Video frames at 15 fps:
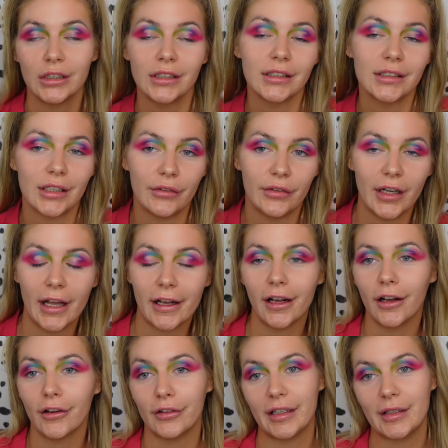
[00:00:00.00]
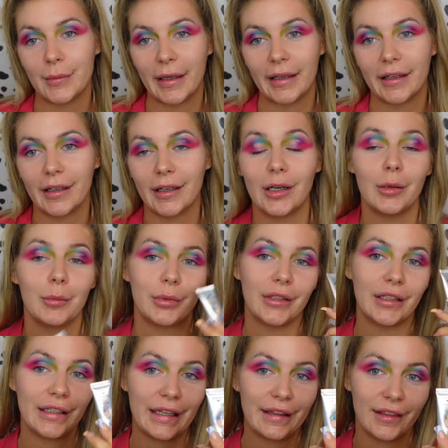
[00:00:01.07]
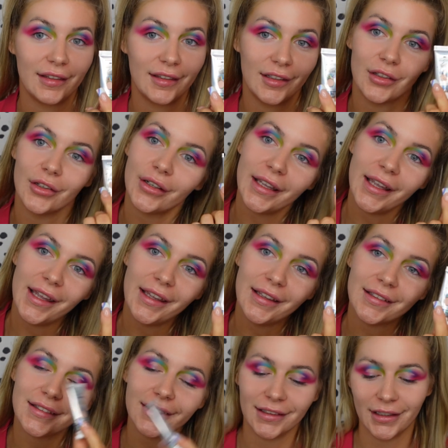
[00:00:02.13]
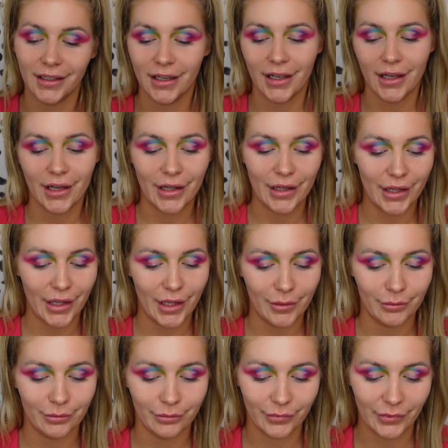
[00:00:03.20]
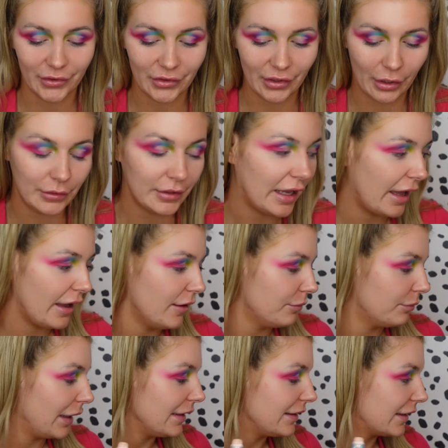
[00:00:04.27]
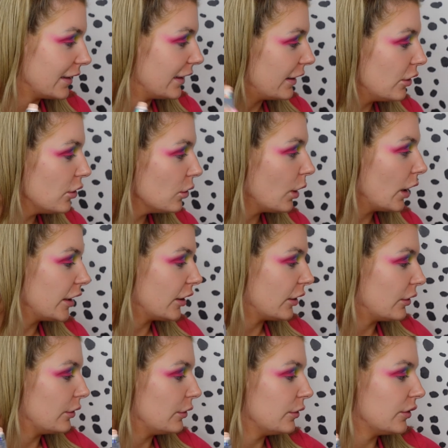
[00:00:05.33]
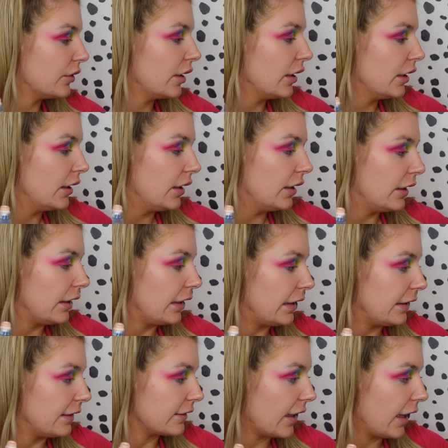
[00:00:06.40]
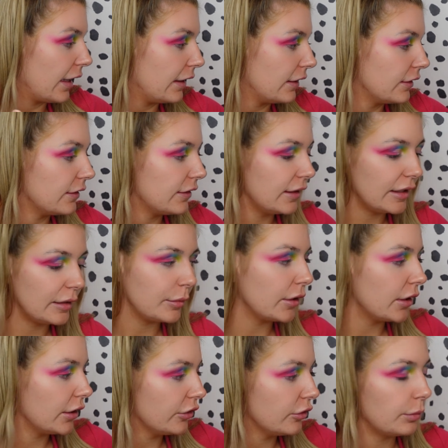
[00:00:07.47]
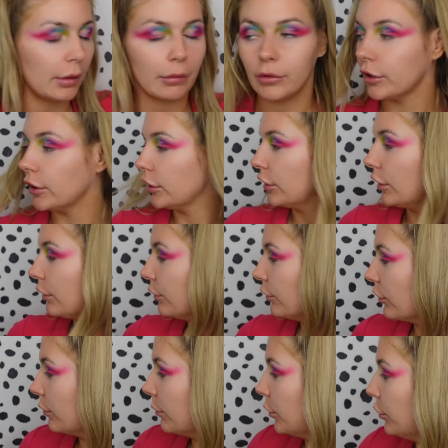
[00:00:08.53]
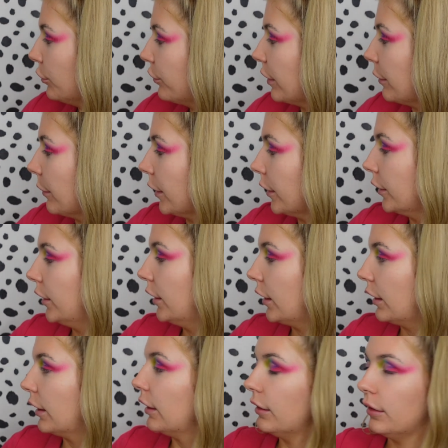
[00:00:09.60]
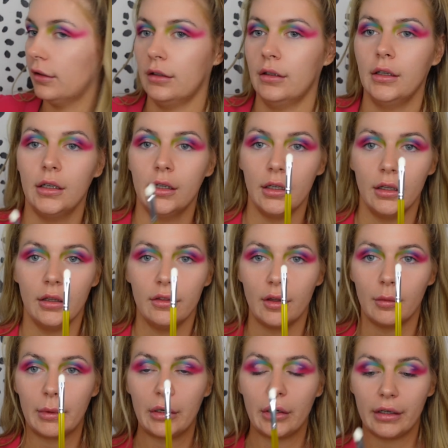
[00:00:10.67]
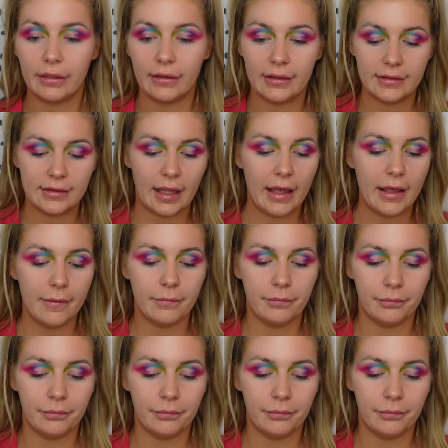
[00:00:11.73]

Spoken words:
So if you like cut crease makeup, you need this in your kit. So yeah, basically all I use is a concealer brush. I'm going to use the Morphe one here that we got in the set.